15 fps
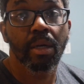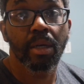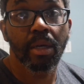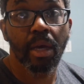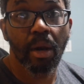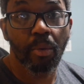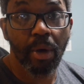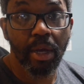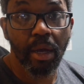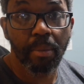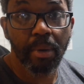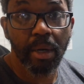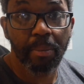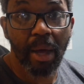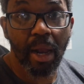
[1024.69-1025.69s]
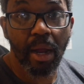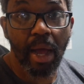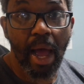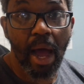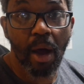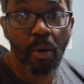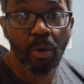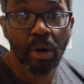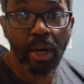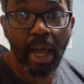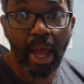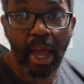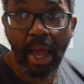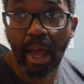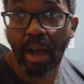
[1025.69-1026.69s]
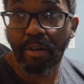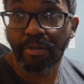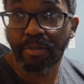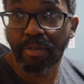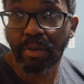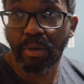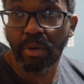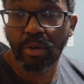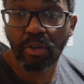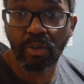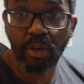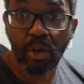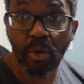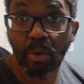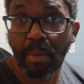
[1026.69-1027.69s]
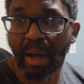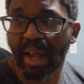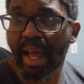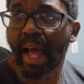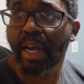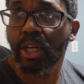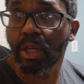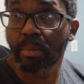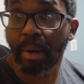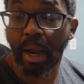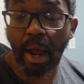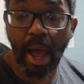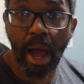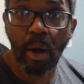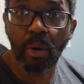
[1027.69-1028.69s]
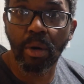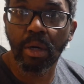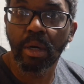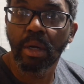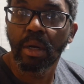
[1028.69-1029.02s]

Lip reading: Gotta wake up in about an hour and a half or so, about an hour,